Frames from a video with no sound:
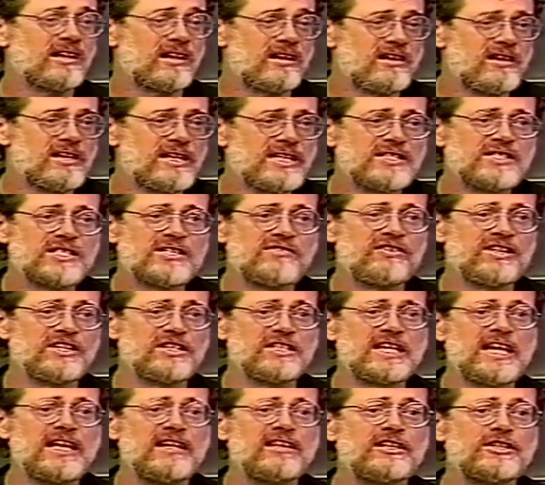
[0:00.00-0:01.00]
the kinds of
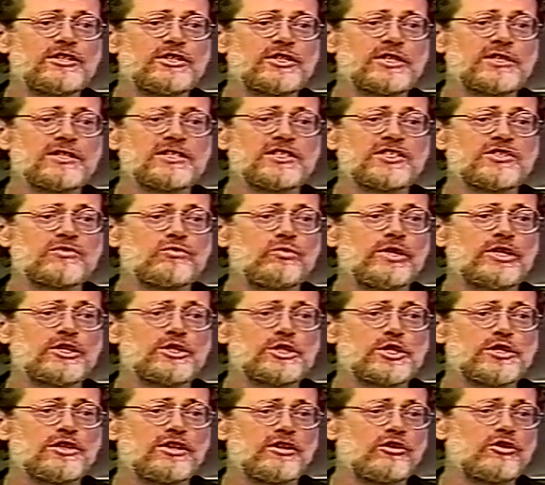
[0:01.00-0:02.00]
intelligence
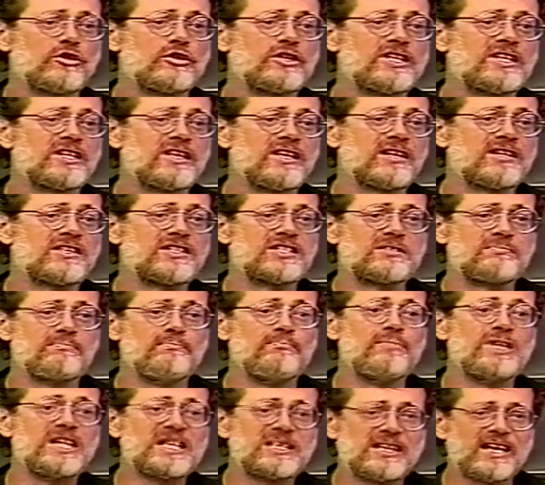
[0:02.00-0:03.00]
which the critics
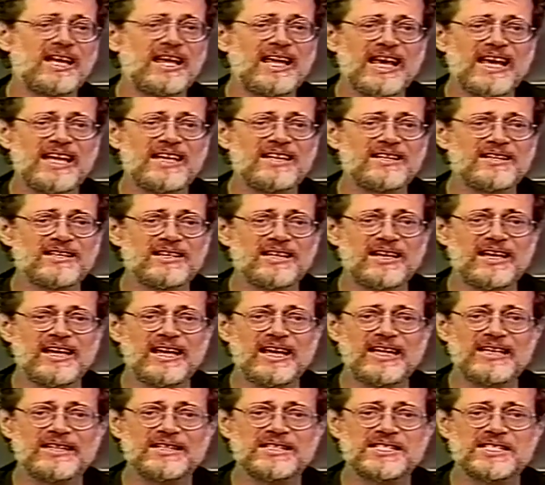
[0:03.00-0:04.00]
mitigated
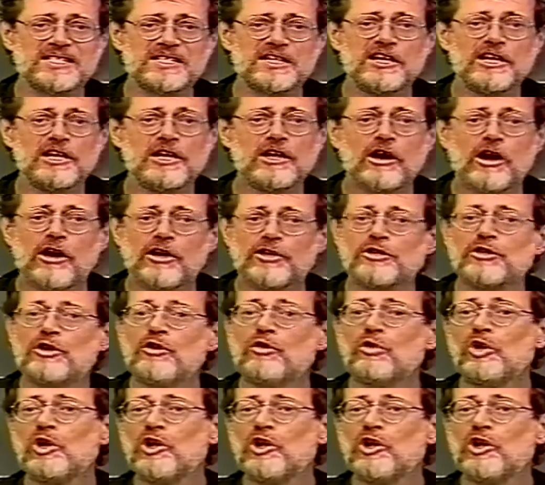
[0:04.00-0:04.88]
against are no